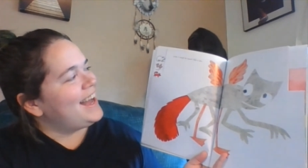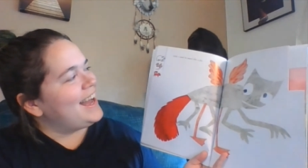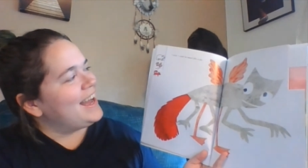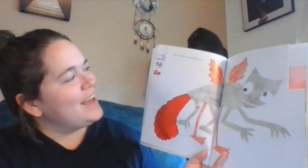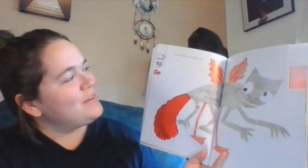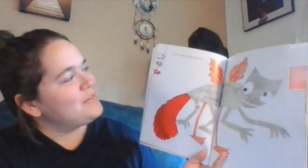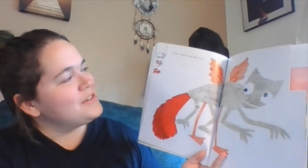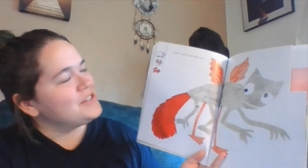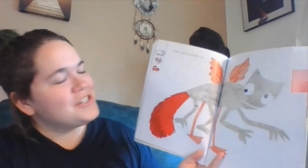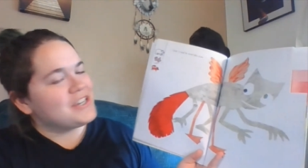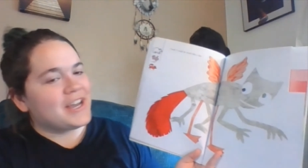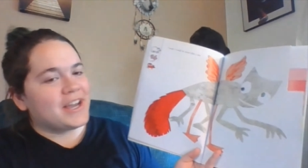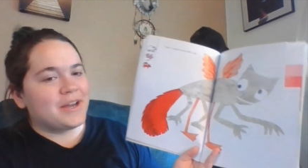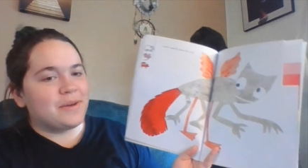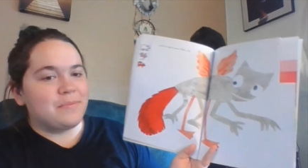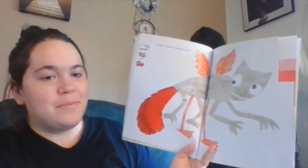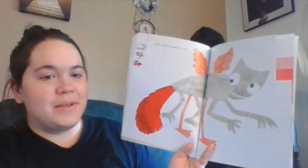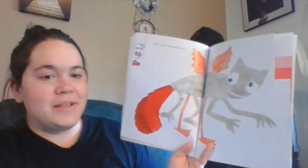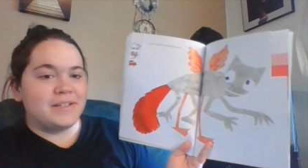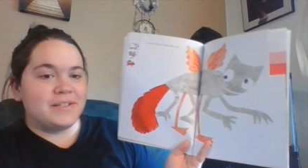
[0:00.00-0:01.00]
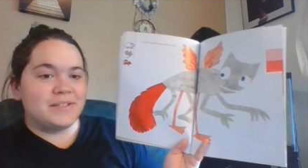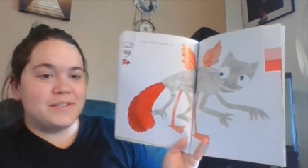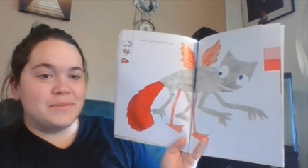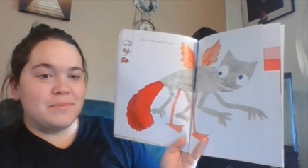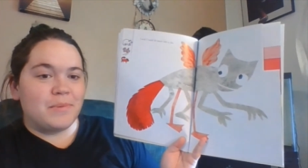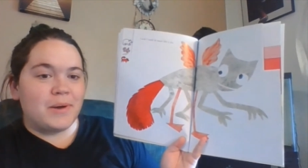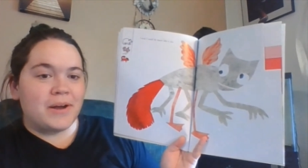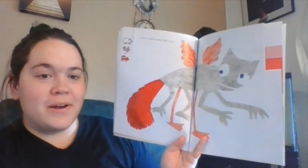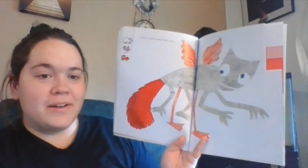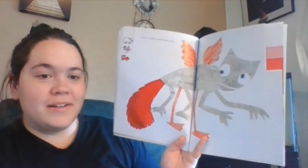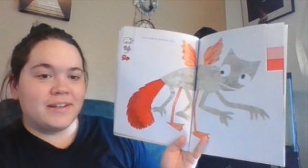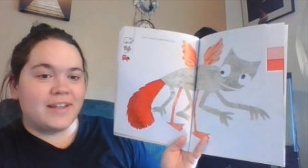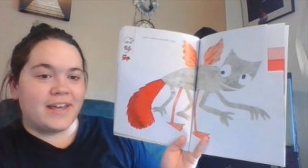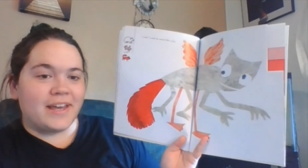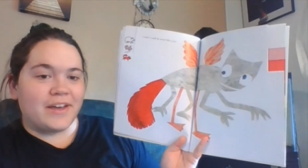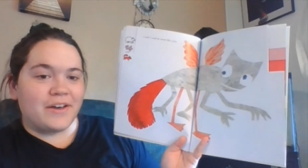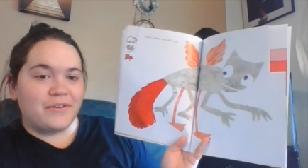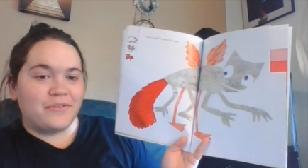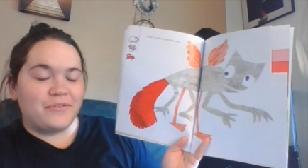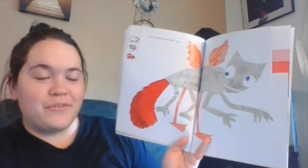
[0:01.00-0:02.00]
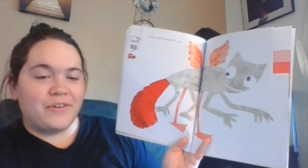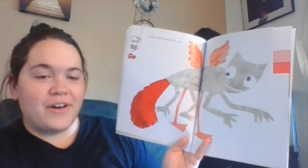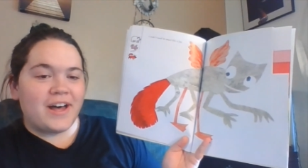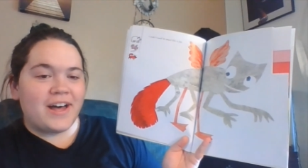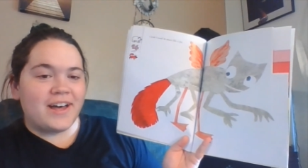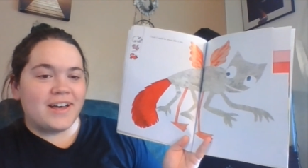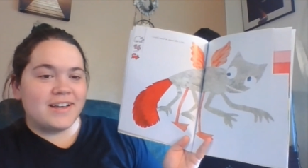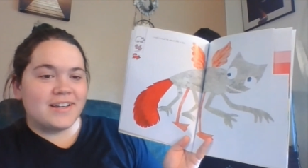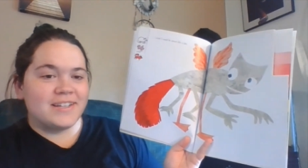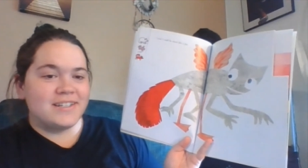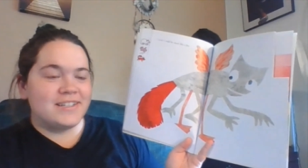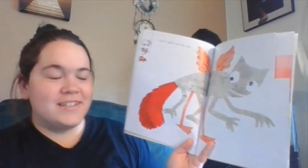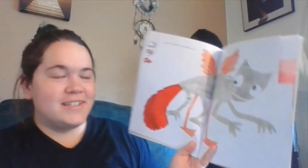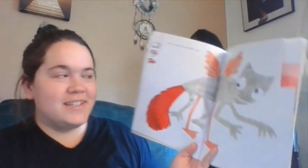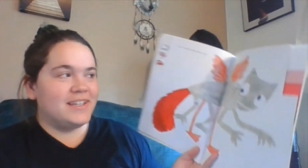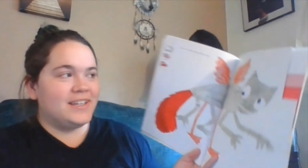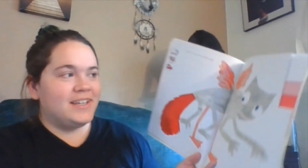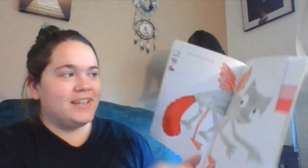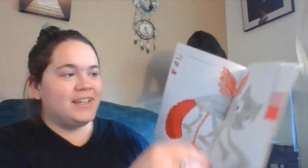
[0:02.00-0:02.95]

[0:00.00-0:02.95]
I wish I could be smart like a fox.